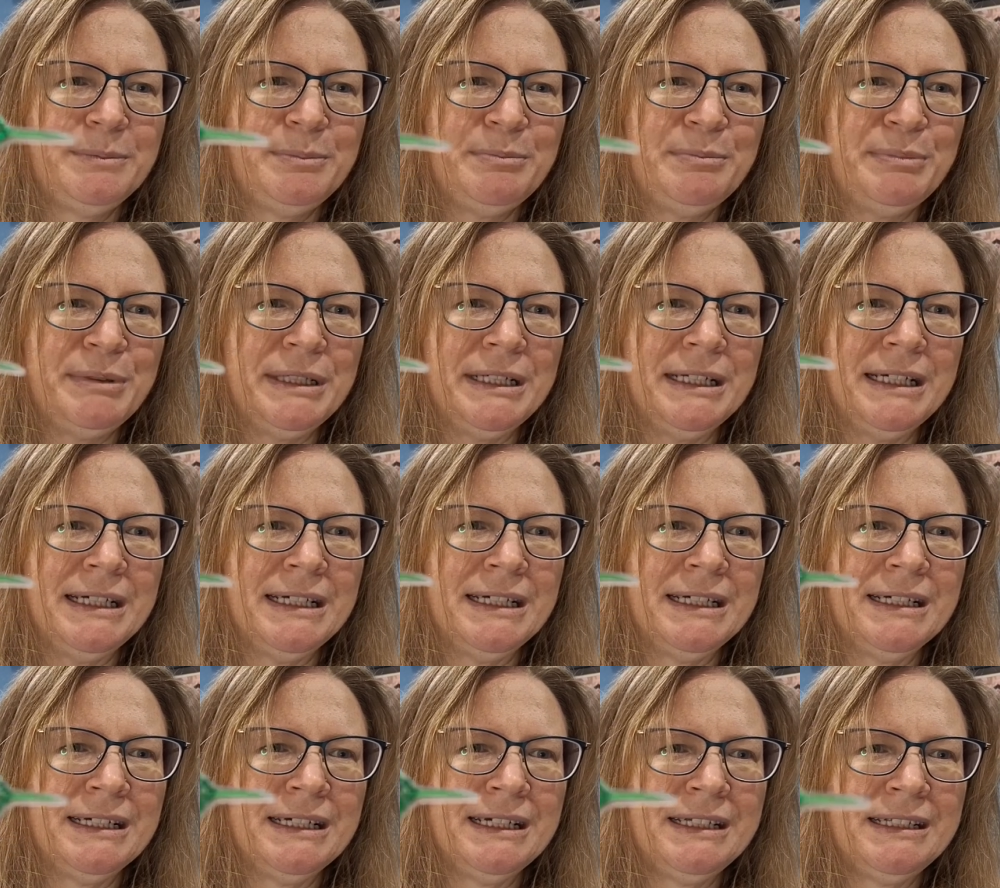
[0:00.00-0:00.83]
But
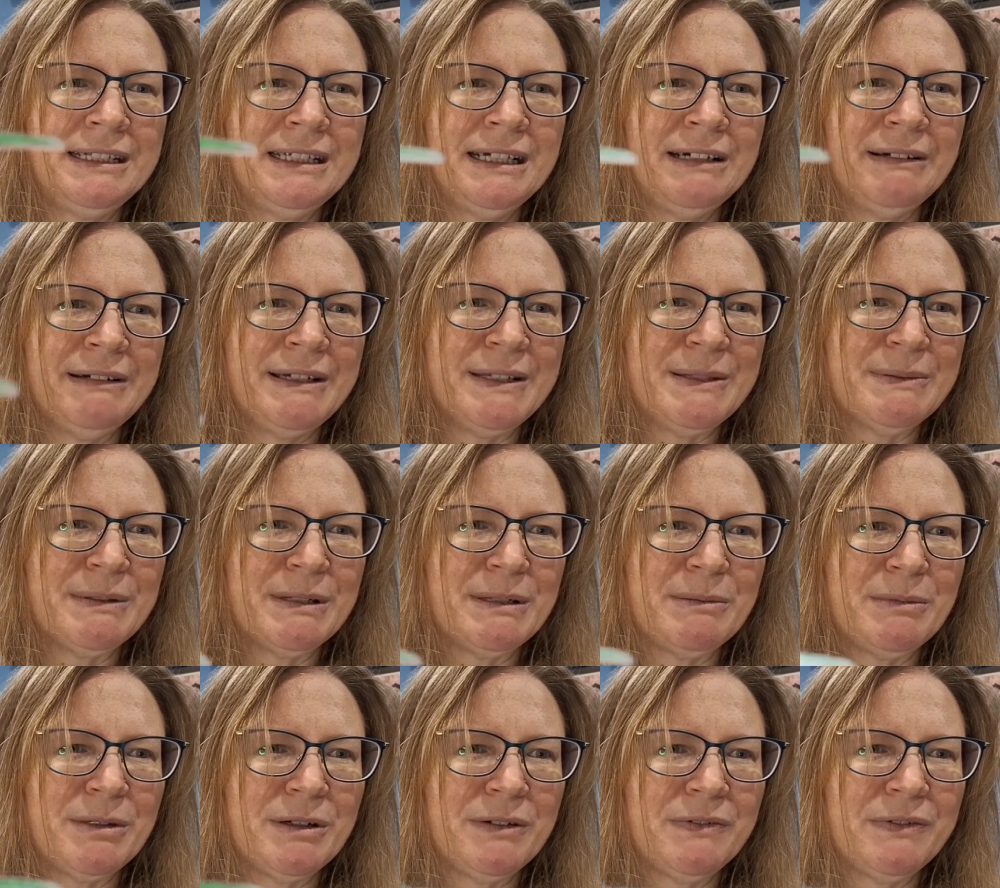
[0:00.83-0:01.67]
yeah, now he's one
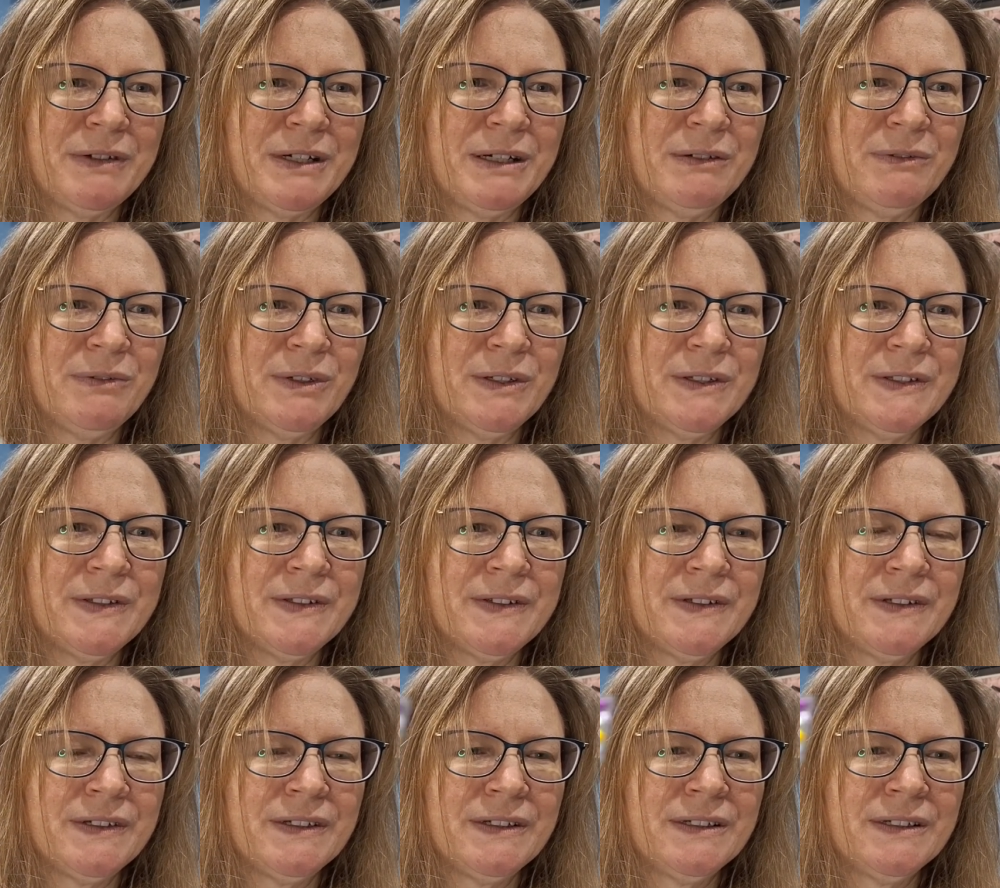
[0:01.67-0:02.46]
of my favourites.